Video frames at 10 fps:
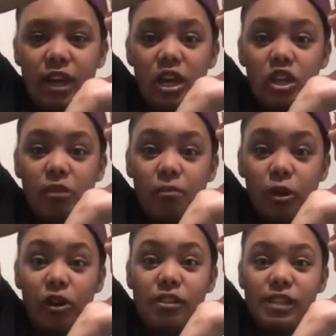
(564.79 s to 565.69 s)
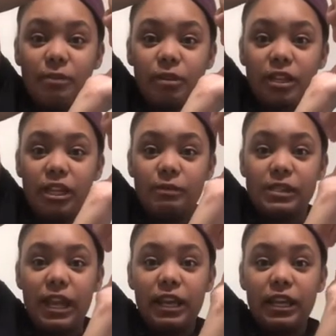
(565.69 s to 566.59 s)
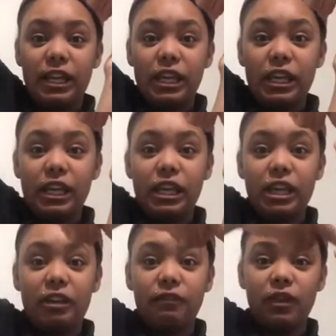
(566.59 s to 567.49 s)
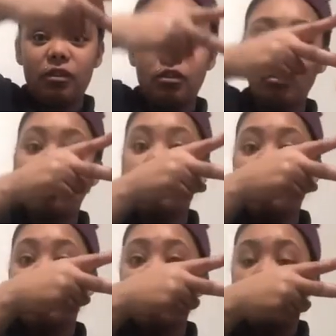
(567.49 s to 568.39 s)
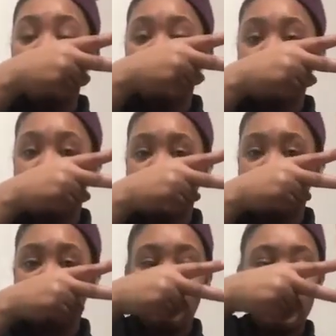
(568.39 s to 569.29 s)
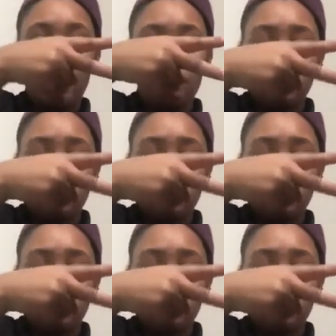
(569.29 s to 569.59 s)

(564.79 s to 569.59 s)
The bird's able to keep standing even when the tree's straight up.